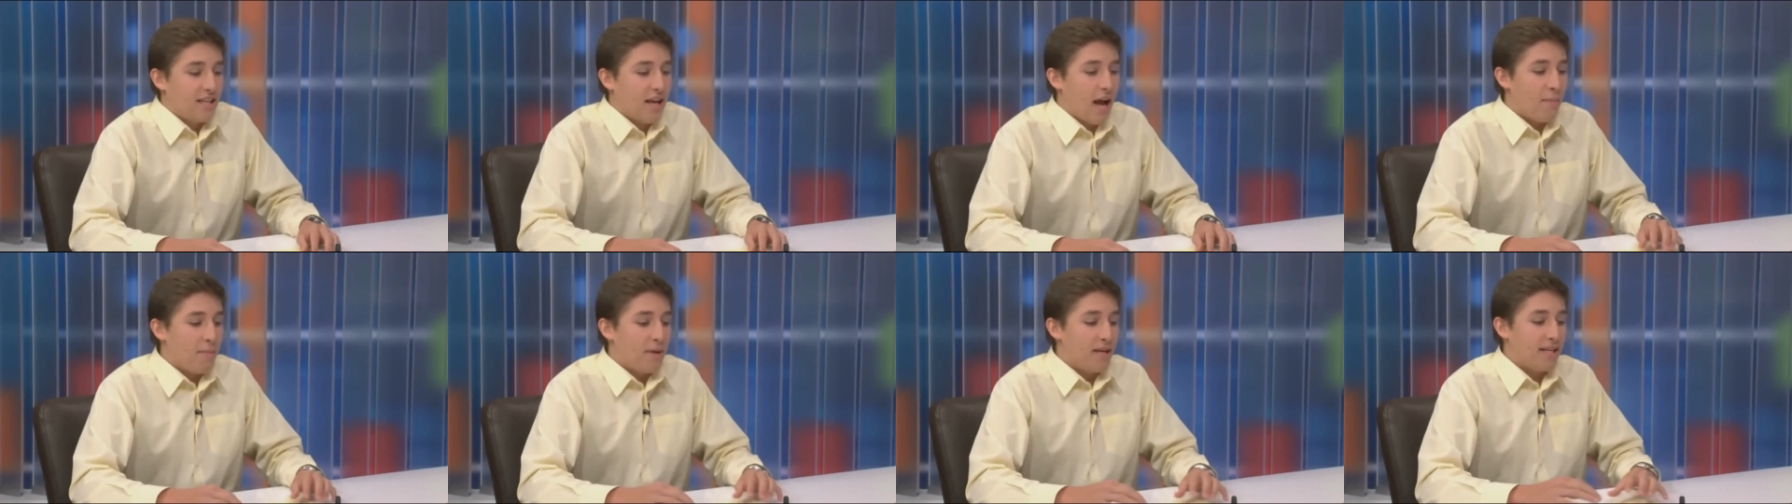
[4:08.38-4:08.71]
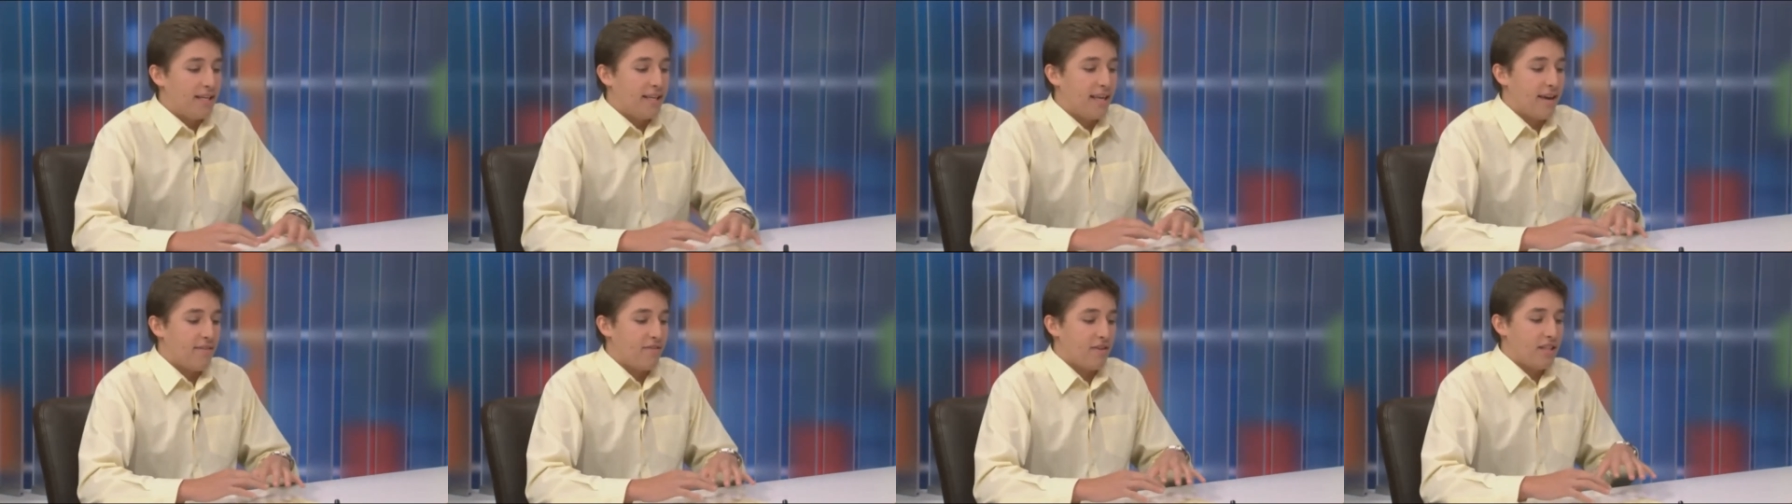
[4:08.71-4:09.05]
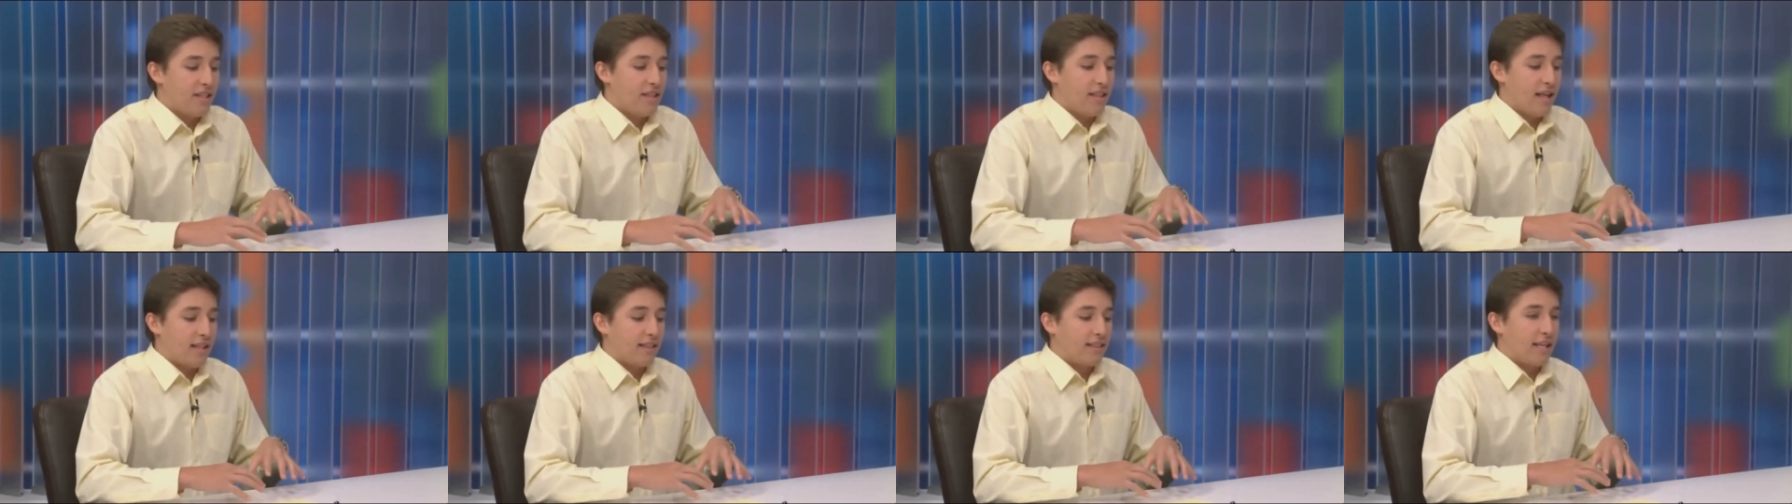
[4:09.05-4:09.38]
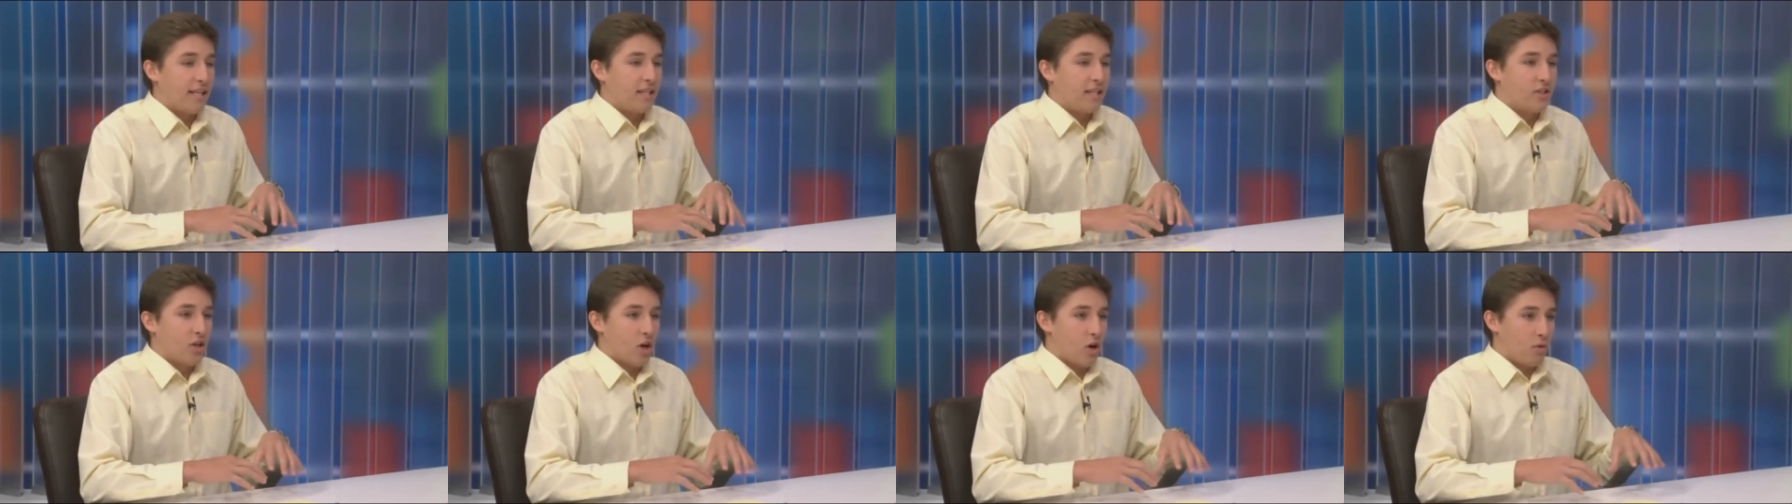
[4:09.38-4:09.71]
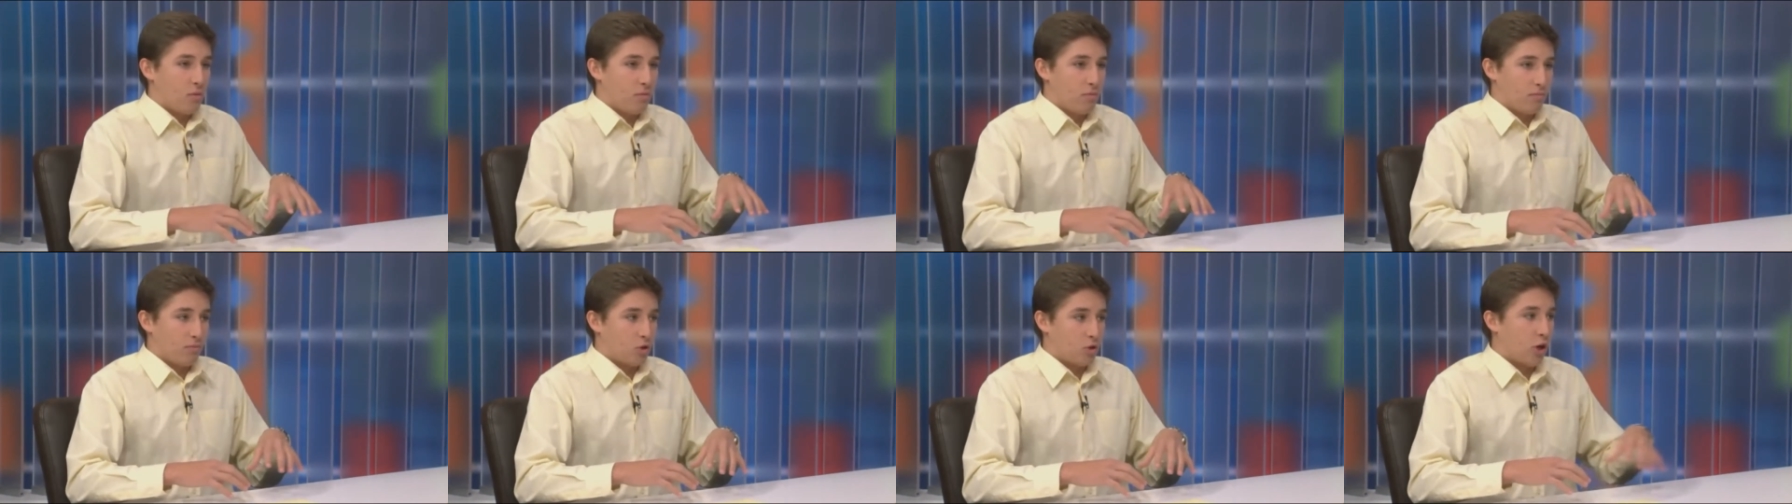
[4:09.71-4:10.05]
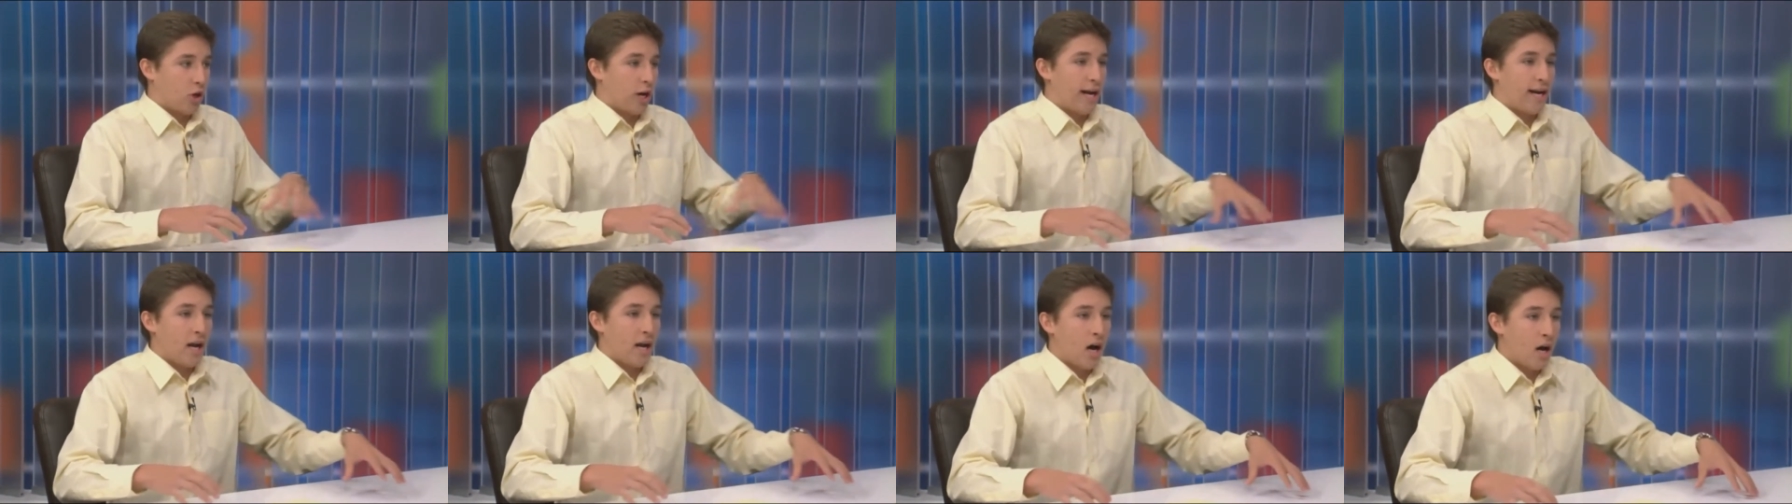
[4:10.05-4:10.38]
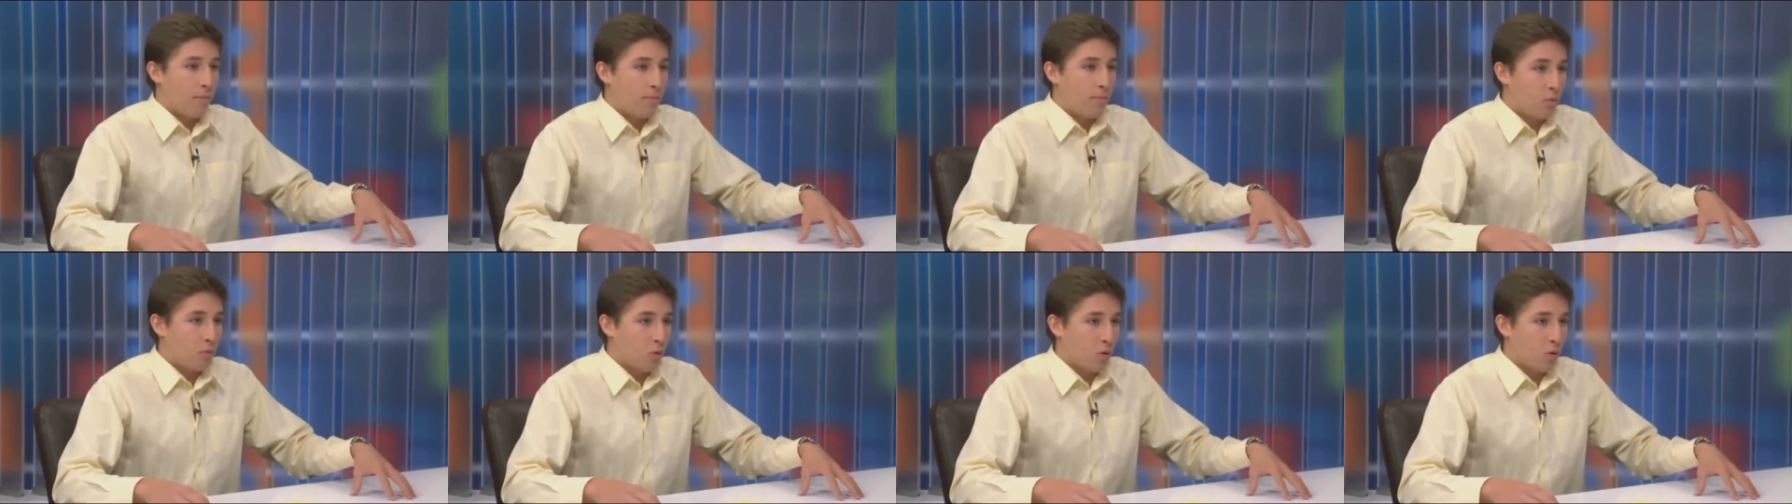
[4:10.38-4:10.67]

I mean, given that they don't trade up